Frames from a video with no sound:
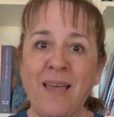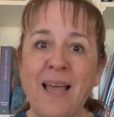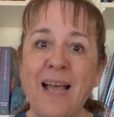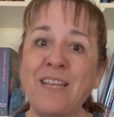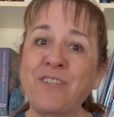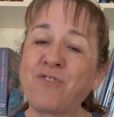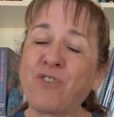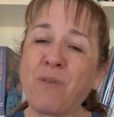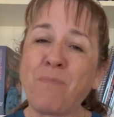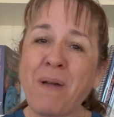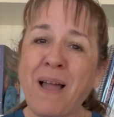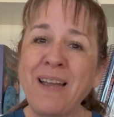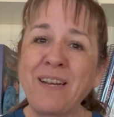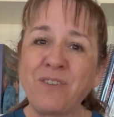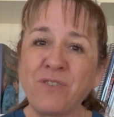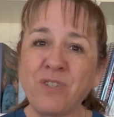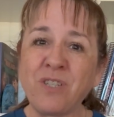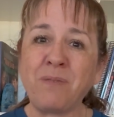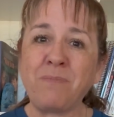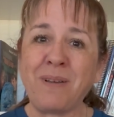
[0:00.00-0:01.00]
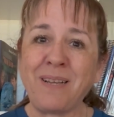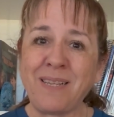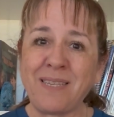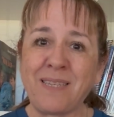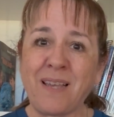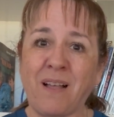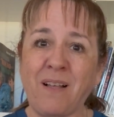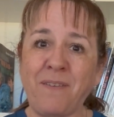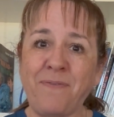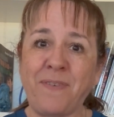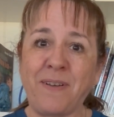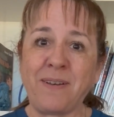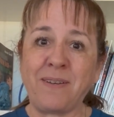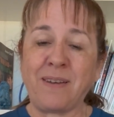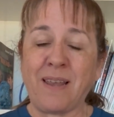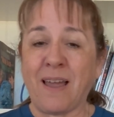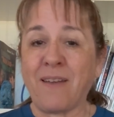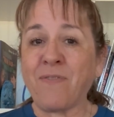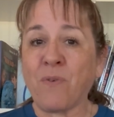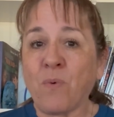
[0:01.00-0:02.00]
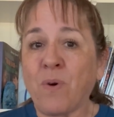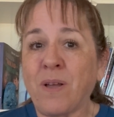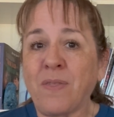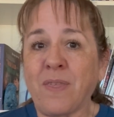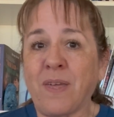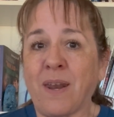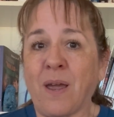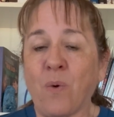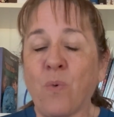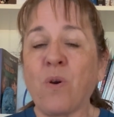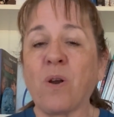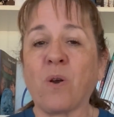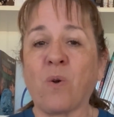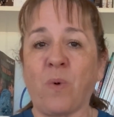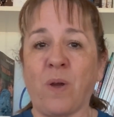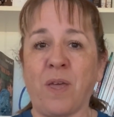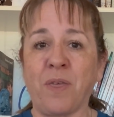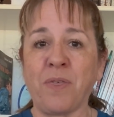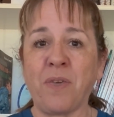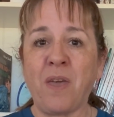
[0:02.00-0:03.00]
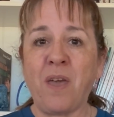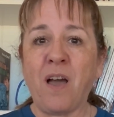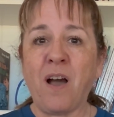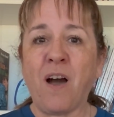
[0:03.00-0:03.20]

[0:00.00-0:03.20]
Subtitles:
as a reminder to myself and everyone that I work with